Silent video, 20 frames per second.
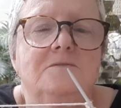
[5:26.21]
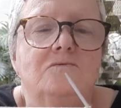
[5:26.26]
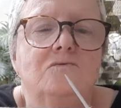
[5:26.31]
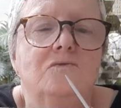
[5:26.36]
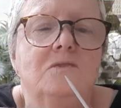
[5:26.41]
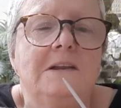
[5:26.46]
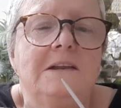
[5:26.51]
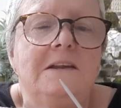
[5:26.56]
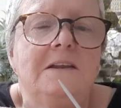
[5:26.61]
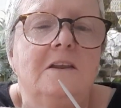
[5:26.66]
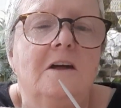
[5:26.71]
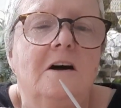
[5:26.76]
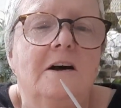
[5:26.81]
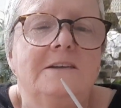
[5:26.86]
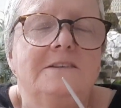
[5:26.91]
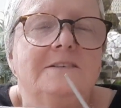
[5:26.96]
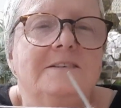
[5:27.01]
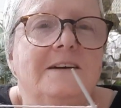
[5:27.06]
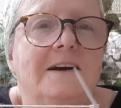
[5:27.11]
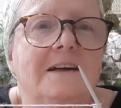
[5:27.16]
really
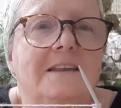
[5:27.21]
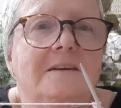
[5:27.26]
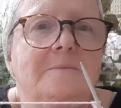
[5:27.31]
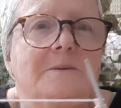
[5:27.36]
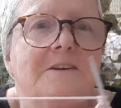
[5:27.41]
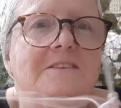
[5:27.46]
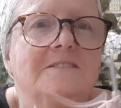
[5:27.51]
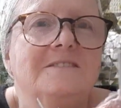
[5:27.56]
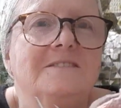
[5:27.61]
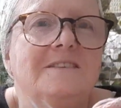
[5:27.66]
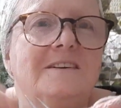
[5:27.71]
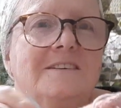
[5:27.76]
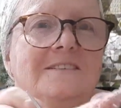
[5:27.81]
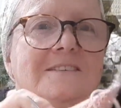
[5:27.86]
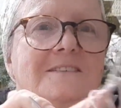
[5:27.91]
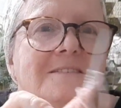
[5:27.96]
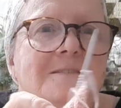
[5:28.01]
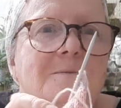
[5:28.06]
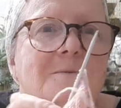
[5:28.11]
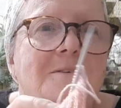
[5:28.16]
light colour because I
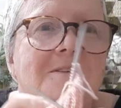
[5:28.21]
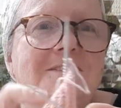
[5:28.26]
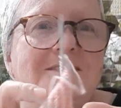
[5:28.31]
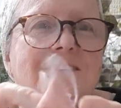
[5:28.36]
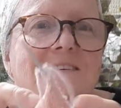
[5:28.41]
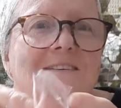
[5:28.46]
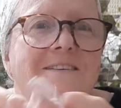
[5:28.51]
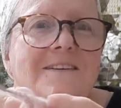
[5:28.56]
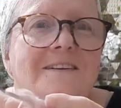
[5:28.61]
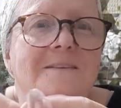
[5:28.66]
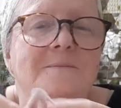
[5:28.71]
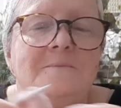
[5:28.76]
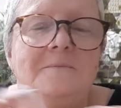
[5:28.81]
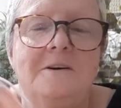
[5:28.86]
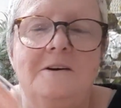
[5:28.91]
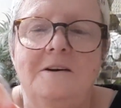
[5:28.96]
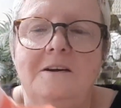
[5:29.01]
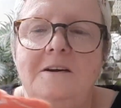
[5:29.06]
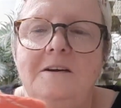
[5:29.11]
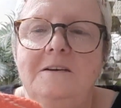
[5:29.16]
didn't want it in
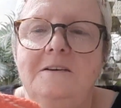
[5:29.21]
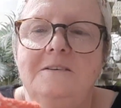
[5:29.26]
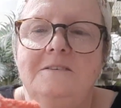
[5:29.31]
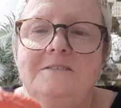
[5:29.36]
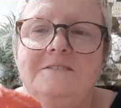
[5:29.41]
my